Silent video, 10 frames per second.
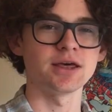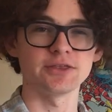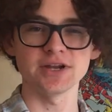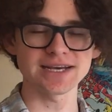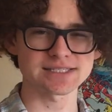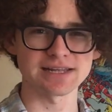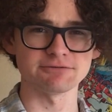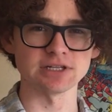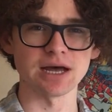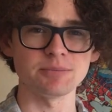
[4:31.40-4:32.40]
The next
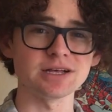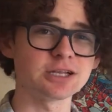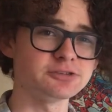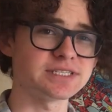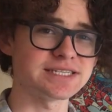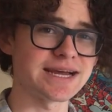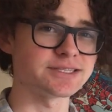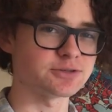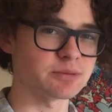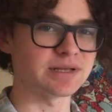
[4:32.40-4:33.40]
level up includes
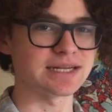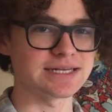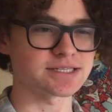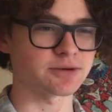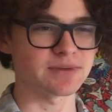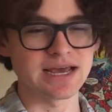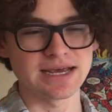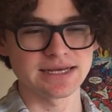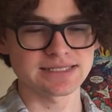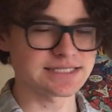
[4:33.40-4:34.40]
stands whose abilities are
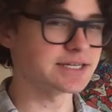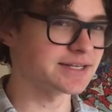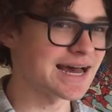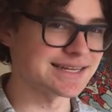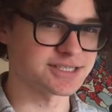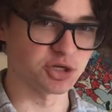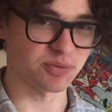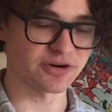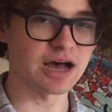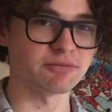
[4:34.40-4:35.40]
still not
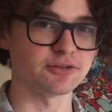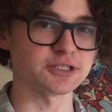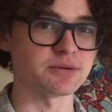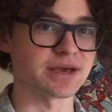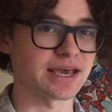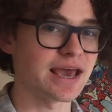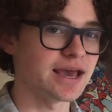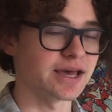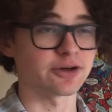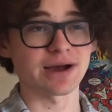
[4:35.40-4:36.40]
super helpful to me.
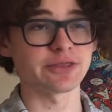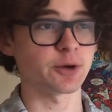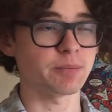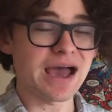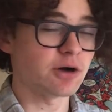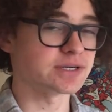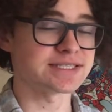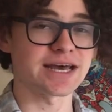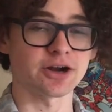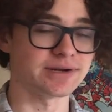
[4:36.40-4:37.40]
They're either powers
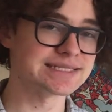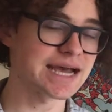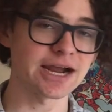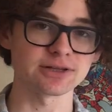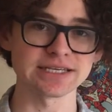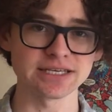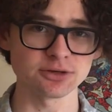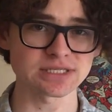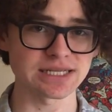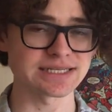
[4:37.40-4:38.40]
that are entirely
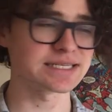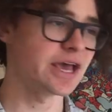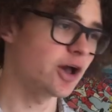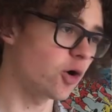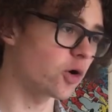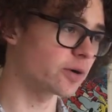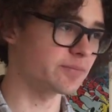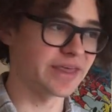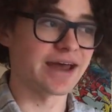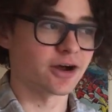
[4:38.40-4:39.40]
useless
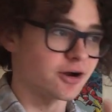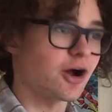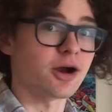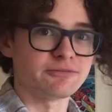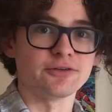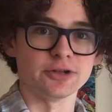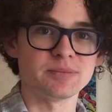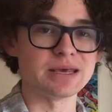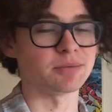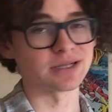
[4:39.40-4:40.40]
or that are harmful to
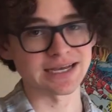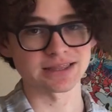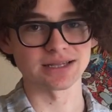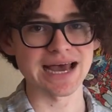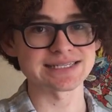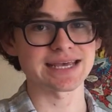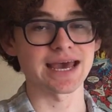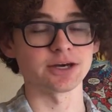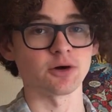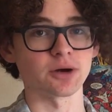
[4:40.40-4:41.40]
people, like the last
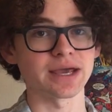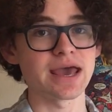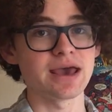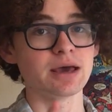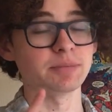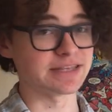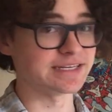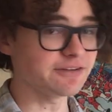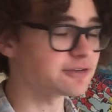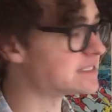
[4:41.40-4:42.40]
category. But the
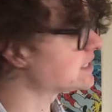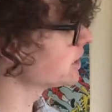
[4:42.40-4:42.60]
difference